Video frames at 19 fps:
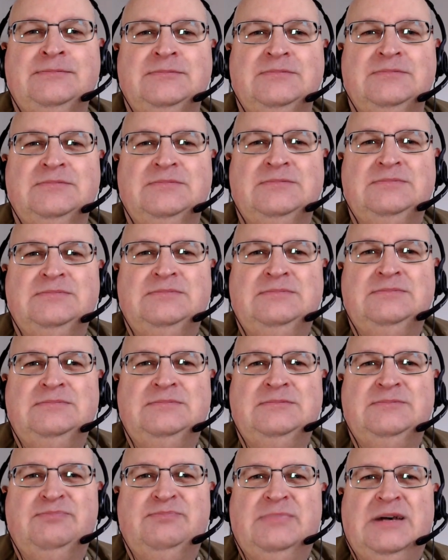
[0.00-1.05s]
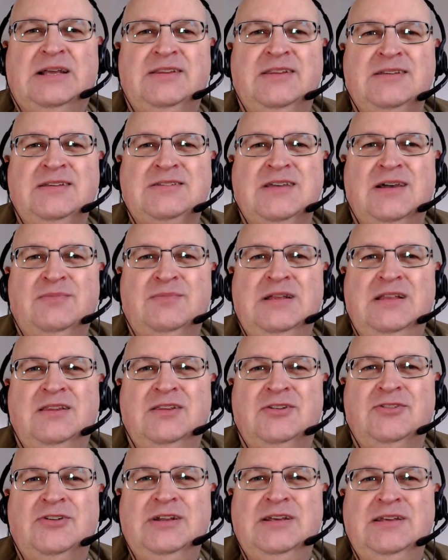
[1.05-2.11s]
Mm, bad things happen in
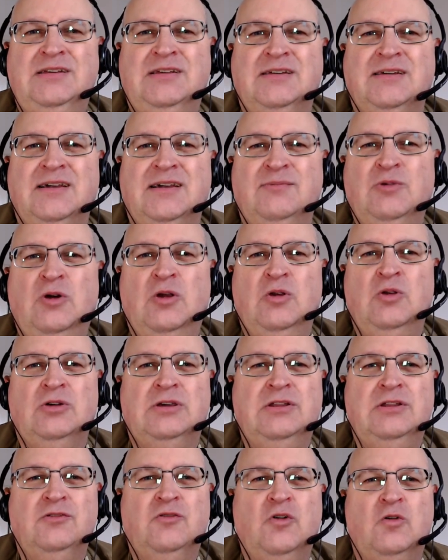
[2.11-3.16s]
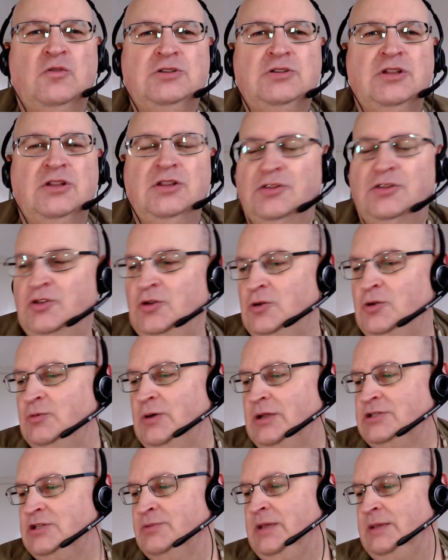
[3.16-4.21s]
three. I'm not looking forward to the third one,
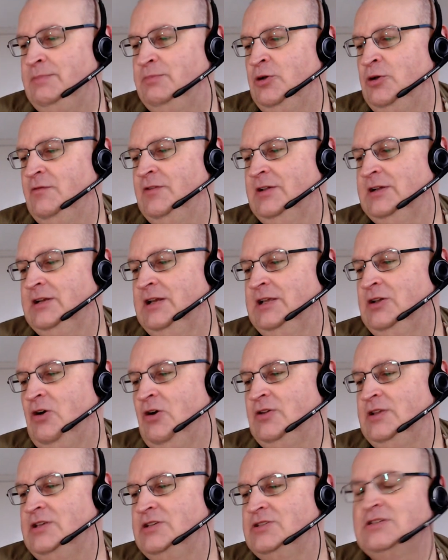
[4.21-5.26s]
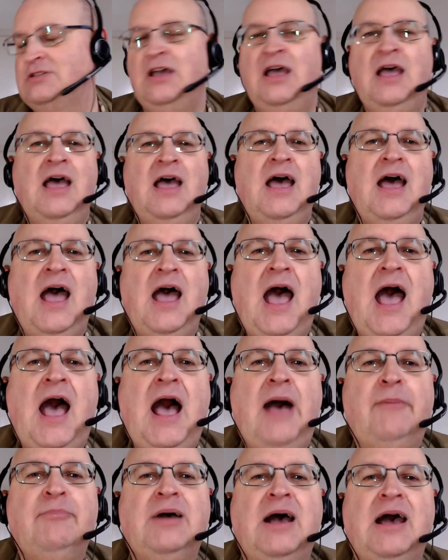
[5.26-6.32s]
to be perfectly honest.
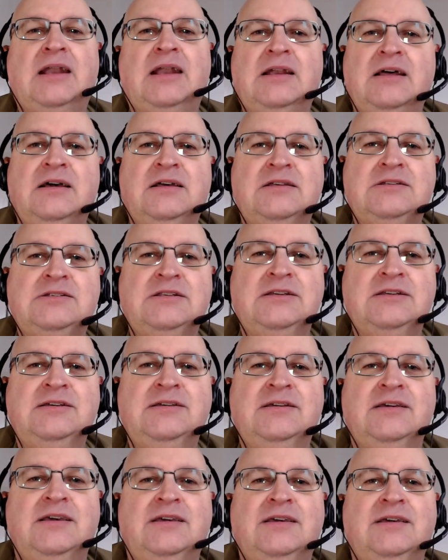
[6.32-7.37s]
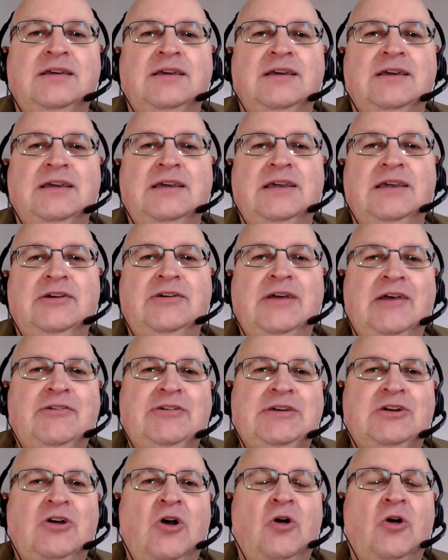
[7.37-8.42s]
Um, and lastly, here Eric
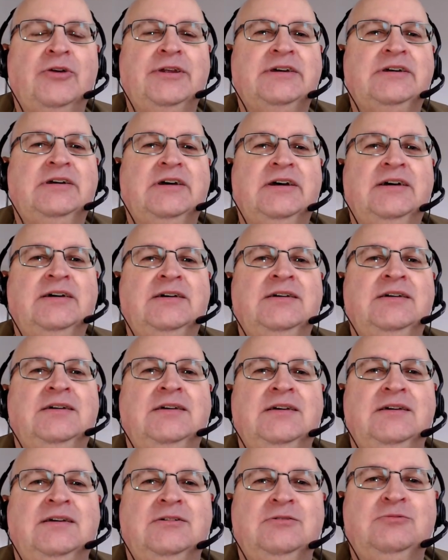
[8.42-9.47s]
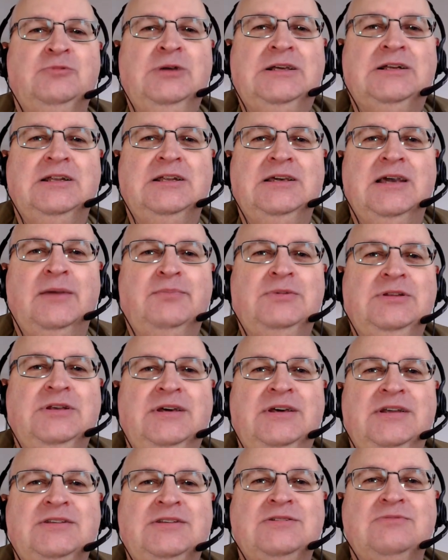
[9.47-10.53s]
Honecker, weekly
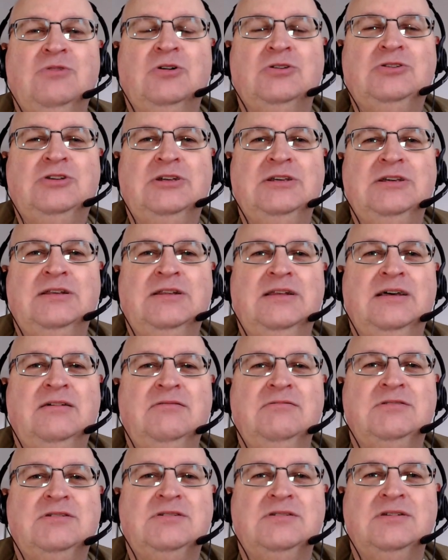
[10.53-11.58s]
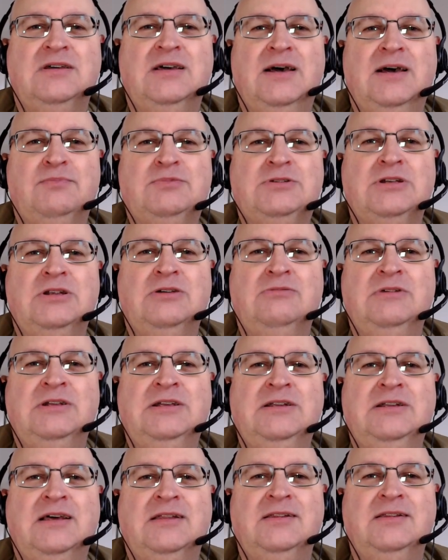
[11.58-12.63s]
updates. What did he announce? Absolutely
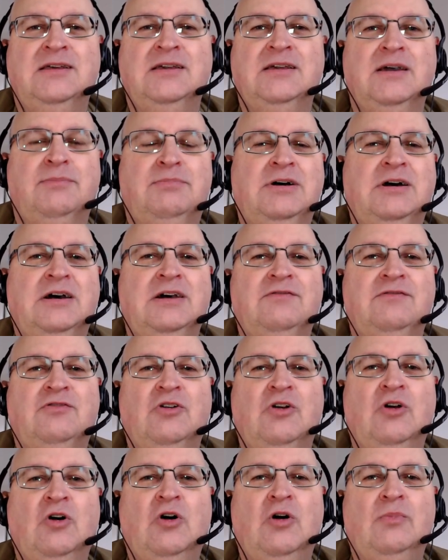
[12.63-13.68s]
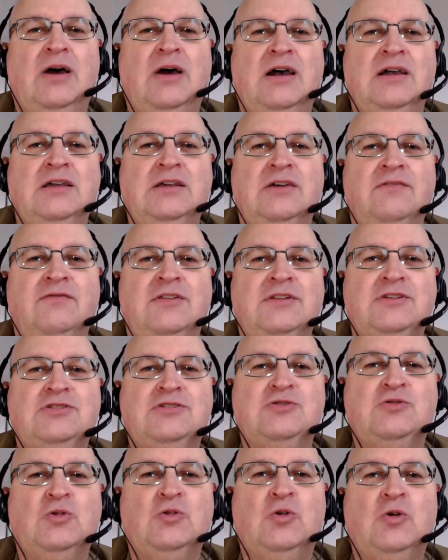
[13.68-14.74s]
nothing apart from eye of the
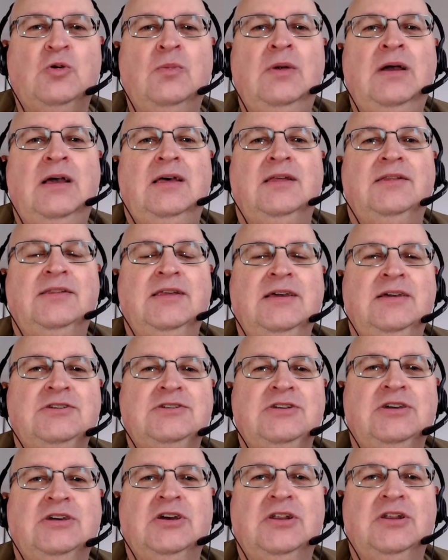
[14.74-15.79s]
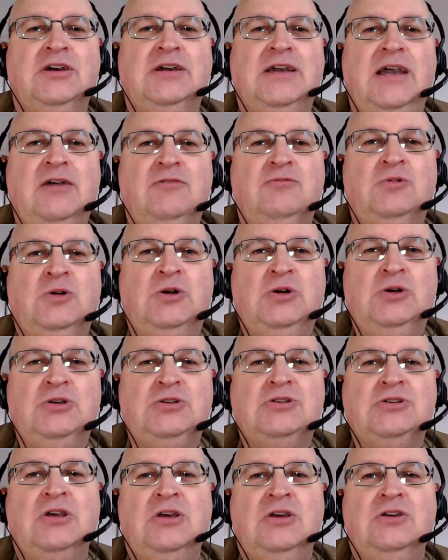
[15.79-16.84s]
storm. Things are going to get worse
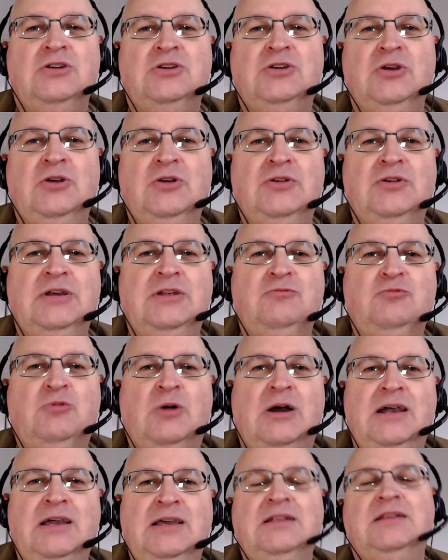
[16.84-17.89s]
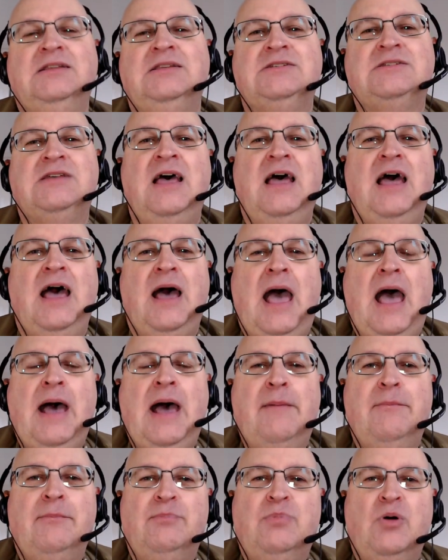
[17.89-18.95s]
here in Wales.
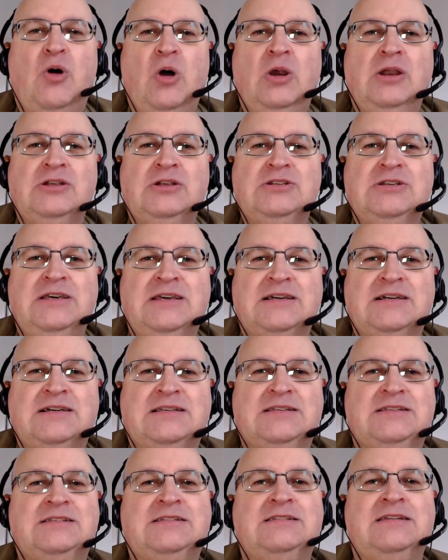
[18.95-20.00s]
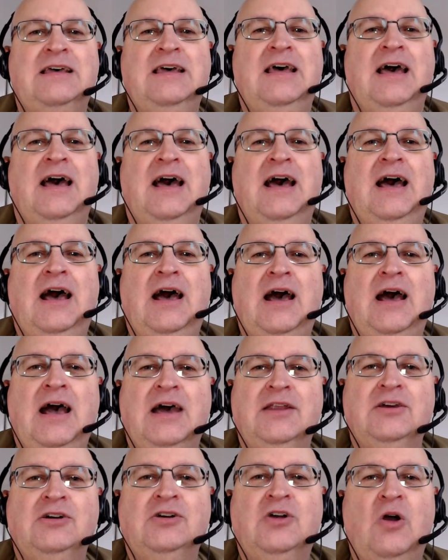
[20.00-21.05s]
Um, politics uh, had
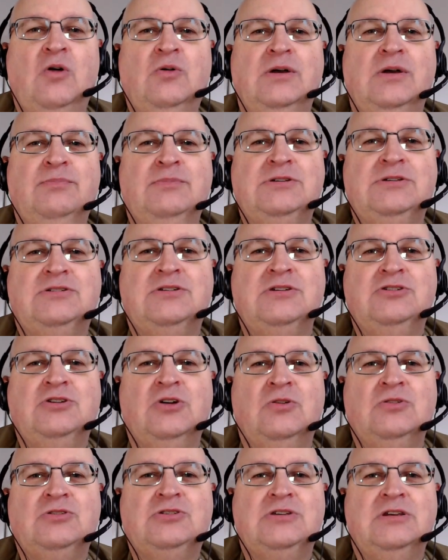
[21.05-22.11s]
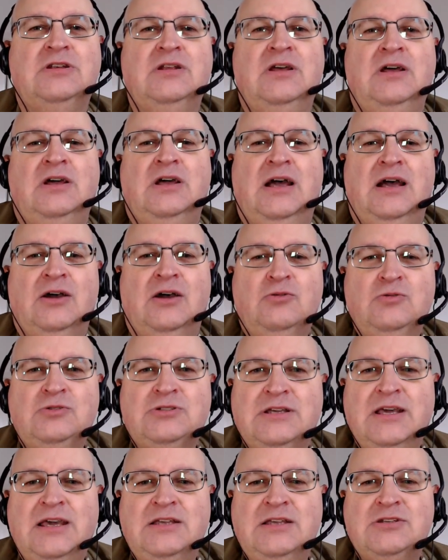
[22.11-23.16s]
a go at Mr. Johnson, whose
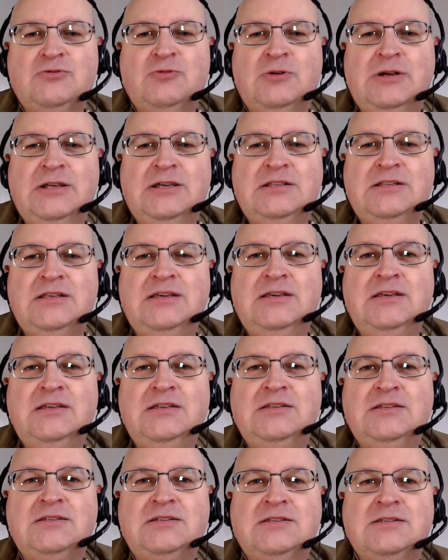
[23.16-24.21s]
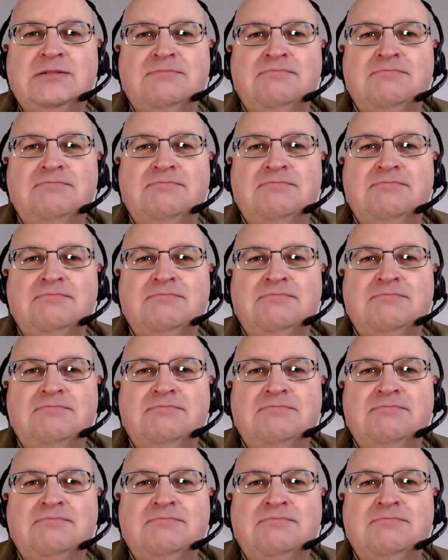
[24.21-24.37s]
case rate is